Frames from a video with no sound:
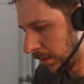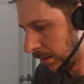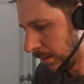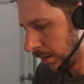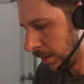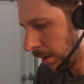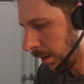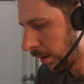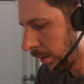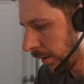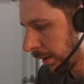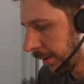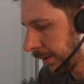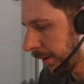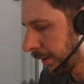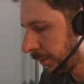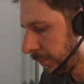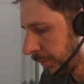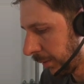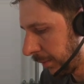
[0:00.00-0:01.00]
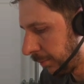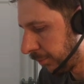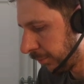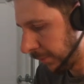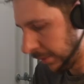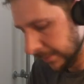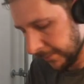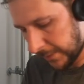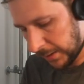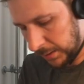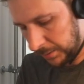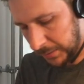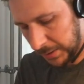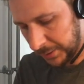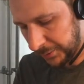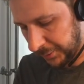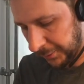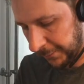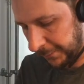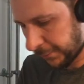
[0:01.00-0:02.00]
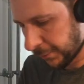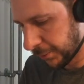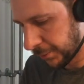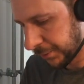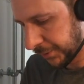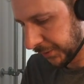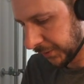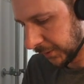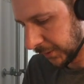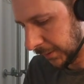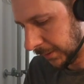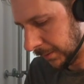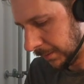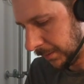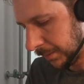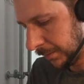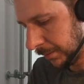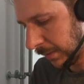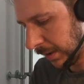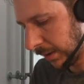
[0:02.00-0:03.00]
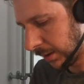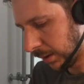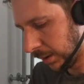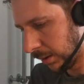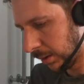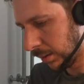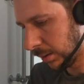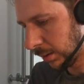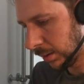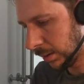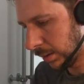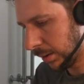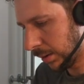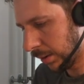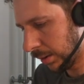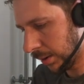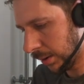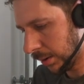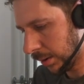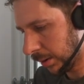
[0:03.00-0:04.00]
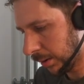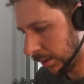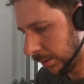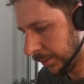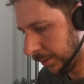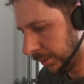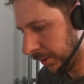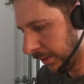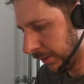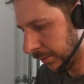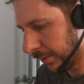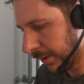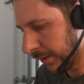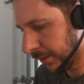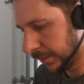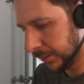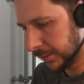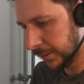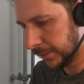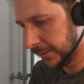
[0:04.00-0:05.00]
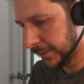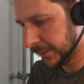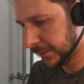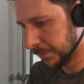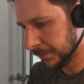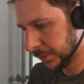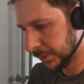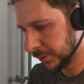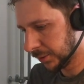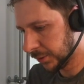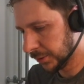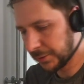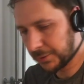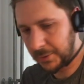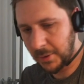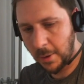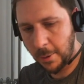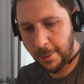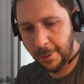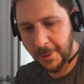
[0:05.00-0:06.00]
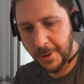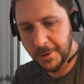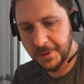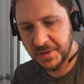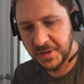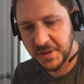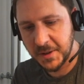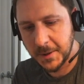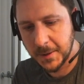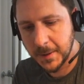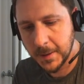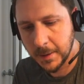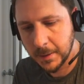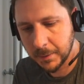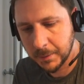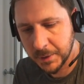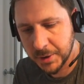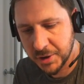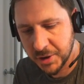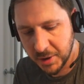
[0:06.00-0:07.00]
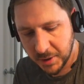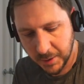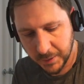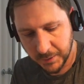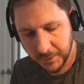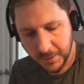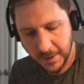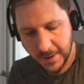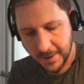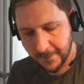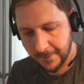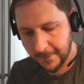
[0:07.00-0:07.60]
Oh, and I reap with Walmart, of course, making the Keyraken's investment cost 13, which he doesn't have.